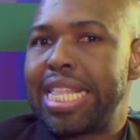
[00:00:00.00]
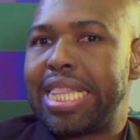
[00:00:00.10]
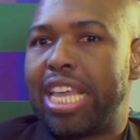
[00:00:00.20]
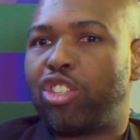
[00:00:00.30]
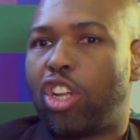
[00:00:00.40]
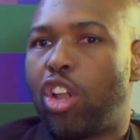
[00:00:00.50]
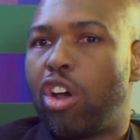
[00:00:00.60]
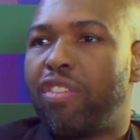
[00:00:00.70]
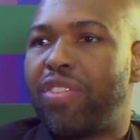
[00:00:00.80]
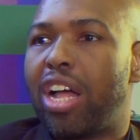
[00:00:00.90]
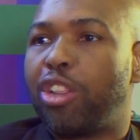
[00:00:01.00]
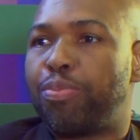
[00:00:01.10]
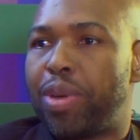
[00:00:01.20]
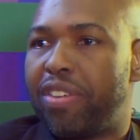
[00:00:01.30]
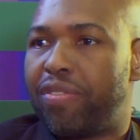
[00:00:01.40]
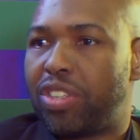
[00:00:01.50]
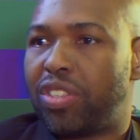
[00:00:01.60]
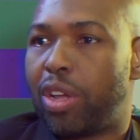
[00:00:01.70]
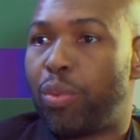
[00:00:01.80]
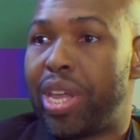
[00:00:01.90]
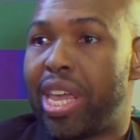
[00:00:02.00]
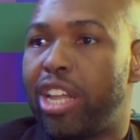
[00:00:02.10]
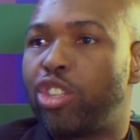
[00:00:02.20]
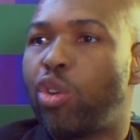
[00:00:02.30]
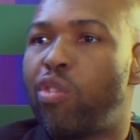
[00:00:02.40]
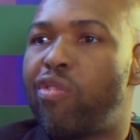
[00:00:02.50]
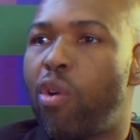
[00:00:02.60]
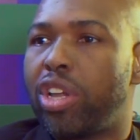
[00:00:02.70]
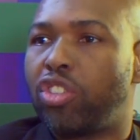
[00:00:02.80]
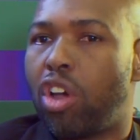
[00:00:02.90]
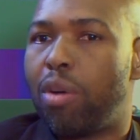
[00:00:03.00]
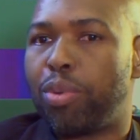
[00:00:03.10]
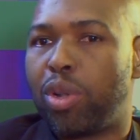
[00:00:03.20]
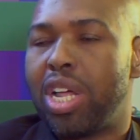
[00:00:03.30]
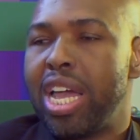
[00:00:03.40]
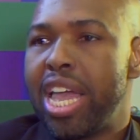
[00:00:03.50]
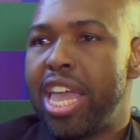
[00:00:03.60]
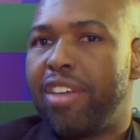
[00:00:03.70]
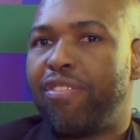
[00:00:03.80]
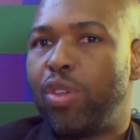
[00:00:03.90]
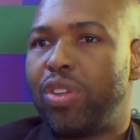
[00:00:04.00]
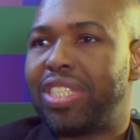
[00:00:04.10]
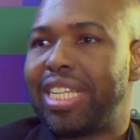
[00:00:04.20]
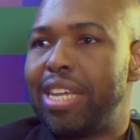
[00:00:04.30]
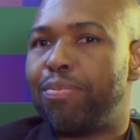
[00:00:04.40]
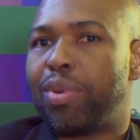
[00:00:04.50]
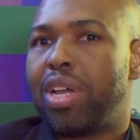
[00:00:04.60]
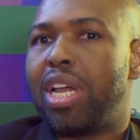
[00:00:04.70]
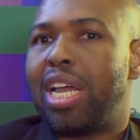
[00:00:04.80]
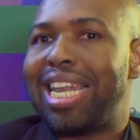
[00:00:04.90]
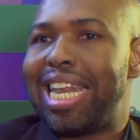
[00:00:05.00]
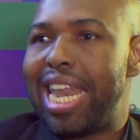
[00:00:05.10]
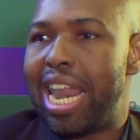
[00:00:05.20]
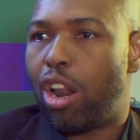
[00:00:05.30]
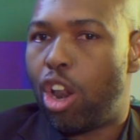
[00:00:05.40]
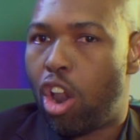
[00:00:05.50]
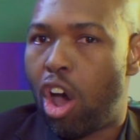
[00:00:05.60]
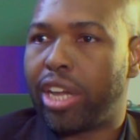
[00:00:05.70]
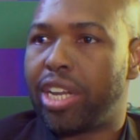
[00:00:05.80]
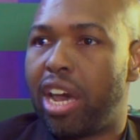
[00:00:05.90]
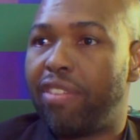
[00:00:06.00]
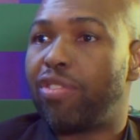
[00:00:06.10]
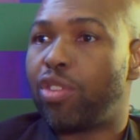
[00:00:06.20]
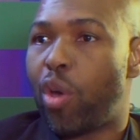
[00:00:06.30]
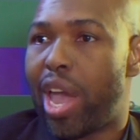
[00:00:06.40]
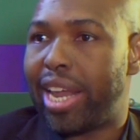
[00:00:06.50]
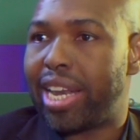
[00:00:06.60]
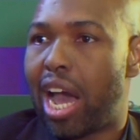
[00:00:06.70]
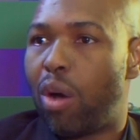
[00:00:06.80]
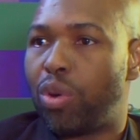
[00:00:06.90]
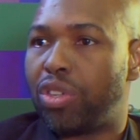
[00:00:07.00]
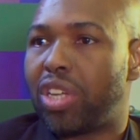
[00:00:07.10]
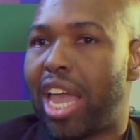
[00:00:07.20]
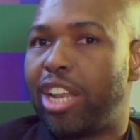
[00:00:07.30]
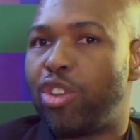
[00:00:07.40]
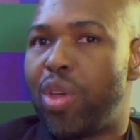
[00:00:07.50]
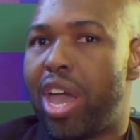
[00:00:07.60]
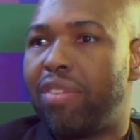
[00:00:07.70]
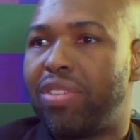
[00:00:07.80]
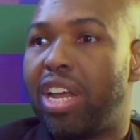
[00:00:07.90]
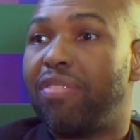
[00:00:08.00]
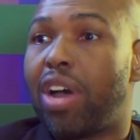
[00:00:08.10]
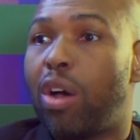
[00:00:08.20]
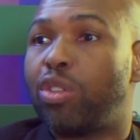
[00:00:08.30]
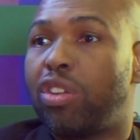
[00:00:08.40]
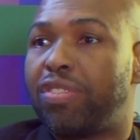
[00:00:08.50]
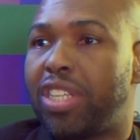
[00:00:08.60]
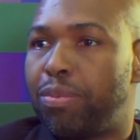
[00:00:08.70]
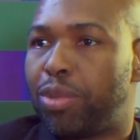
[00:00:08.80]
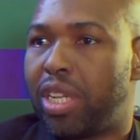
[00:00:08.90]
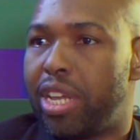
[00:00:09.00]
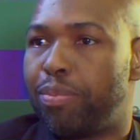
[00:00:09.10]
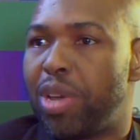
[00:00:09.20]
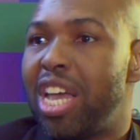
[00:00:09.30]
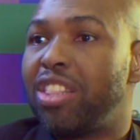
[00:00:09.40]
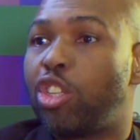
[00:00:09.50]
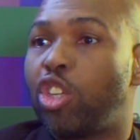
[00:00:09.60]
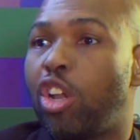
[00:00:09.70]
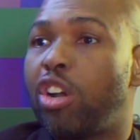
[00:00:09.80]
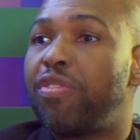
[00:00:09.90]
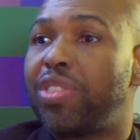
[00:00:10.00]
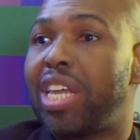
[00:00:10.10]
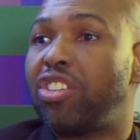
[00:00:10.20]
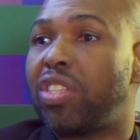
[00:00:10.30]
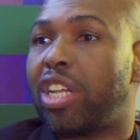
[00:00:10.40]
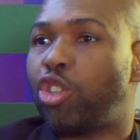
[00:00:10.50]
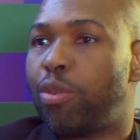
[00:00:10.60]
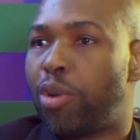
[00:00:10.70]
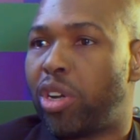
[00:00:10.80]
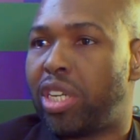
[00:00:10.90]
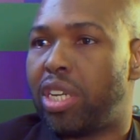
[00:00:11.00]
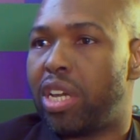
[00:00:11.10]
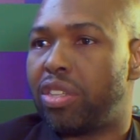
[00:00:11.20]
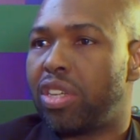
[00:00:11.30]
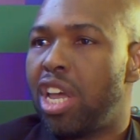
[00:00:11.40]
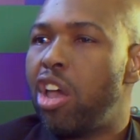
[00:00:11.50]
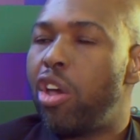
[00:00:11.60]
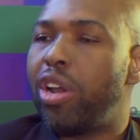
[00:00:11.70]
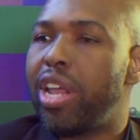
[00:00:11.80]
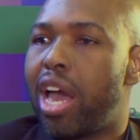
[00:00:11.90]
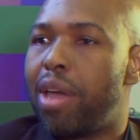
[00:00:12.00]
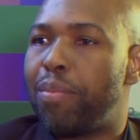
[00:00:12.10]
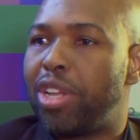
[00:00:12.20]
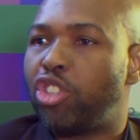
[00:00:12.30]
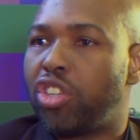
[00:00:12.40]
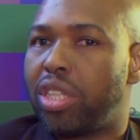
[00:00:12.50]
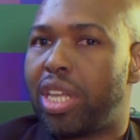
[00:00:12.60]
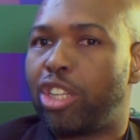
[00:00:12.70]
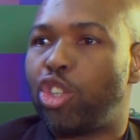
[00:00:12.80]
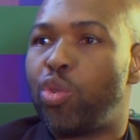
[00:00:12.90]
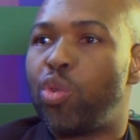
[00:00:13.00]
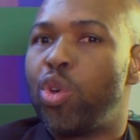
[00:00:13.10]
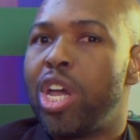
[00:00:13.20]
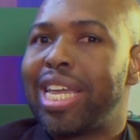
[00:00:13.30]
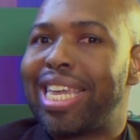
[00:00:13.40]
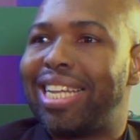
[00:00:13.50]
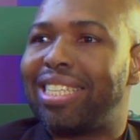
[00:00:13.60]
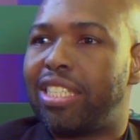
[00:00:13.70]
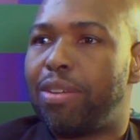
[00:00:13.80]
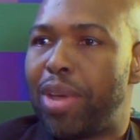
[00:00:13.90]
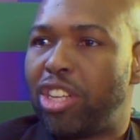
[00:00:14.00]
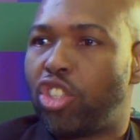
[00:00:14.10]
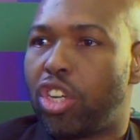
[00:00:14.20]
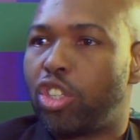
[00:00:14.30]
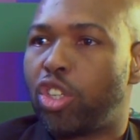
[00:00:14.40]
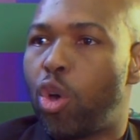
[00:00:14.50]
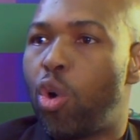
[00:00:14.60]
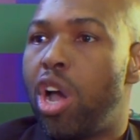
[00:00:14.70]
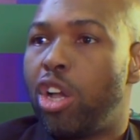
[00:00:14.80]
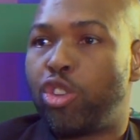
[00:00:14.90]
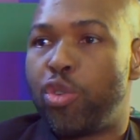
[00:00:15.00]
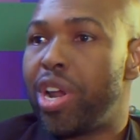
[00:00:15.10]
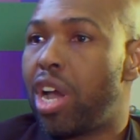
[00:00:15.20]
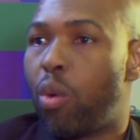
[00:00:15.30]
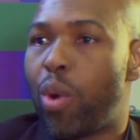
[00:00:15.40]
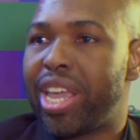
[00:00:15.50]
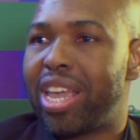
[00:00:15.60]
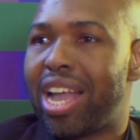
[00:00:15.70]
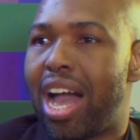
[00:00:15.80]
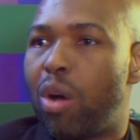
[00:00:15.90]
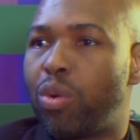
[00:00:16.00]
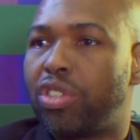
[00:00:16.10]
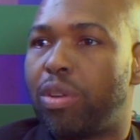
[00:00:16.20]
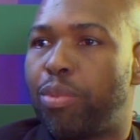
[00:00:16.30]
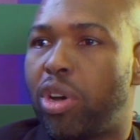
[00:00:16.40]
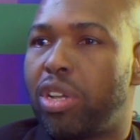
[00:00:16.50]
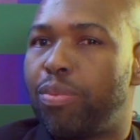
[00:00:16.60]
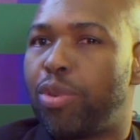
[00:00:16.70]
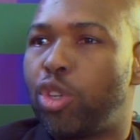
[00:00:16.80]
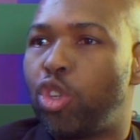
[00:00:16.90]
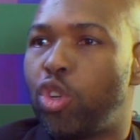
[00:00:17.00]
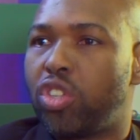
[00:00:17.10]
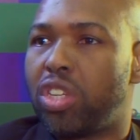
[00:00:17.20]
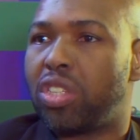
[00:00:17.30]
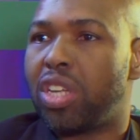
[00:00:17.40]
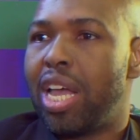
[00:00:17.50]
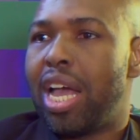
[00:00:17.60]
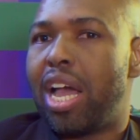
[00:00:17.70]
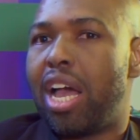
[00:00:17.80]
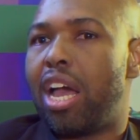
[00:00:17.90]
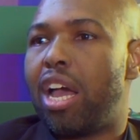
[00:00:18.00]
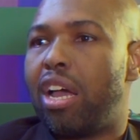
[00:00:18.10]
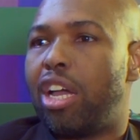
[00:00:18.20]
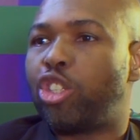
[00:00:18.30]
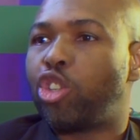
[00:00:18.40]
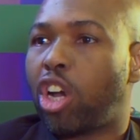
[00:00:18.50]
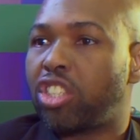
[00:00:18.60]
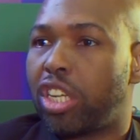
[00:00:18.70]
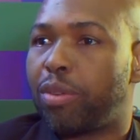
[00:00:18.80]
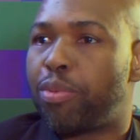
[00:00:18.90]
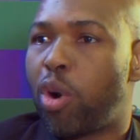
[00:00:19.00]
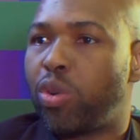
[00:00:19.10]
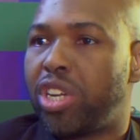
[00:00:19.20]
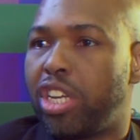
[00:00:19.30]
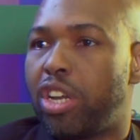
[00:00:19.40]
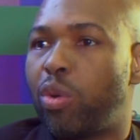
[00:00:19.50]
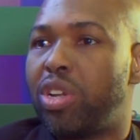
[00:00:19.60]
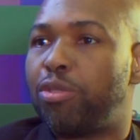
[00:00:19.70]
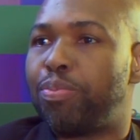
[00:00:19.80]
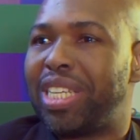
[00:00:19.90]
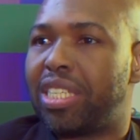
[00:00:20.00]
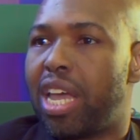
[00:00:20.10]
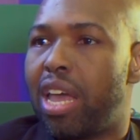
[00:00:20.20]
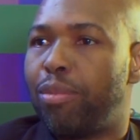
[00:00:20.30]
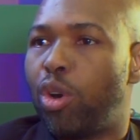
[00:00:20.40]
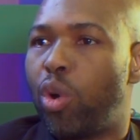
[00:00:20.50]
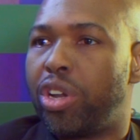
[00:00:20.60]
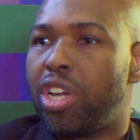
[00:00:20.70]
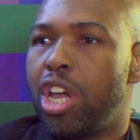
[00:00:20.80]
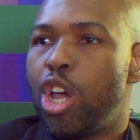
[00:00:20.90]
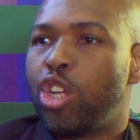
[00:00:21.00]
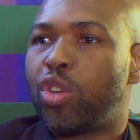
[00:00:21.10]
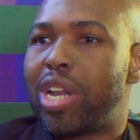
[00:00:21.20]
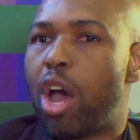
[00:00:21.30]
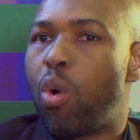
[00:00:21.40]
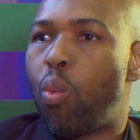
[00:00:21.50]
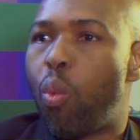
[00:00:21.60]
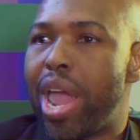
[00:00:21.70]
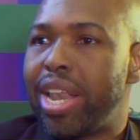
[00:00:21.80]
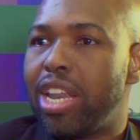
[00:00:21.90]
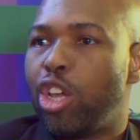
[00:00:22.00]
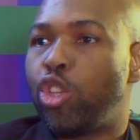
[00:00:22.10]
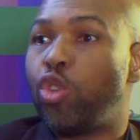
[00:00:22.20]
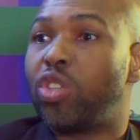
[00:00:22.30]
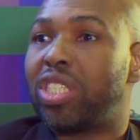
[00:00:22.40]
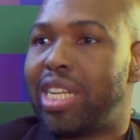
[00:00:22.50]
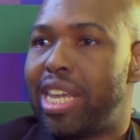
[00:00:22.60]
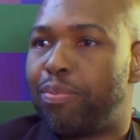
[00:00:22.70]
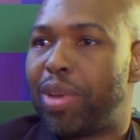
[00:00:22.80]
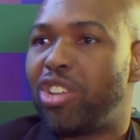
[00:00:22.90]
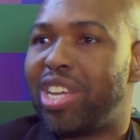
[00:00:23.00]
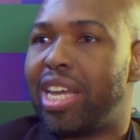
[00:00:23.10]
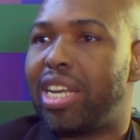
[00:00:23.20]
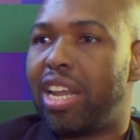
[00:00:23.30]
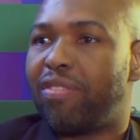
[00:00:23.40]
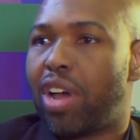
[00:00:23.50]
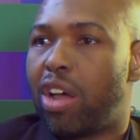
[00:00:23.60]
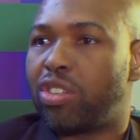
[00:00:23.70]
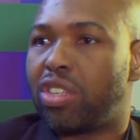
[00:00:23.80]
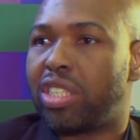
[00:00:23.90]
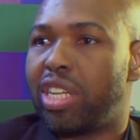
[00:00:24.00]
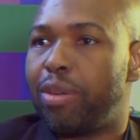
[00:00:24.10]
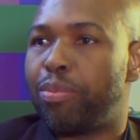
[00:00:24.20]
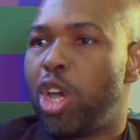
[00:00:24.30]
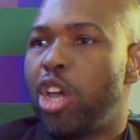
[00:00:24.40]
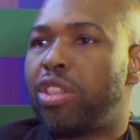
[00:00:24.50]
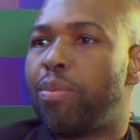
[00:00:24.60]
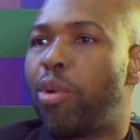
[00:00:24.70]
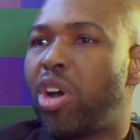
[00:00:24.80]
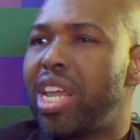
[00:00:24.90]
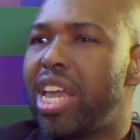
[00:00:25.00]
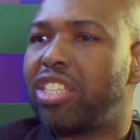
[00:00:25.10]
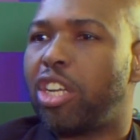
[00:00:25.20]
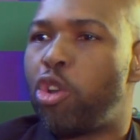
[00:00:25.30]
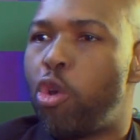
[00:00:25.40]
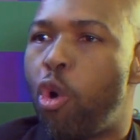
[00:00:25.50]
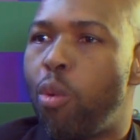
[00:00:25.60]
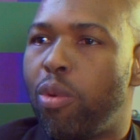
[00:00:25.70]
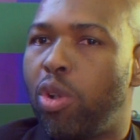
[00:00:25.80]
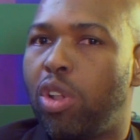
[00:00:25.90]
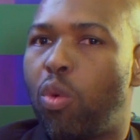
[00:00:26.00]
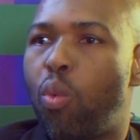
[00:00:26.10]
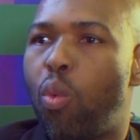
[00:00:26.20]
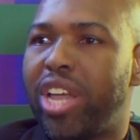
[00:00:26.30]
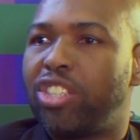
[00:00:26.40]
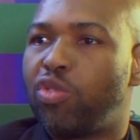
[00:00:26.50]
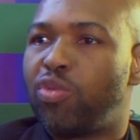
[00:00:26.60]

there's a lot of health benefits that we get. So for example, if you sleep long enough, your 8 hours, and you have enough hours of deep sleep, there's a lot of things that your body does. Earlier, I mentioned that you get dementia. So during our waking hours, our body produces a toxic protein known as beta amyloid. So now when you sleep and you get enough hours of sleep, the body has a normal waste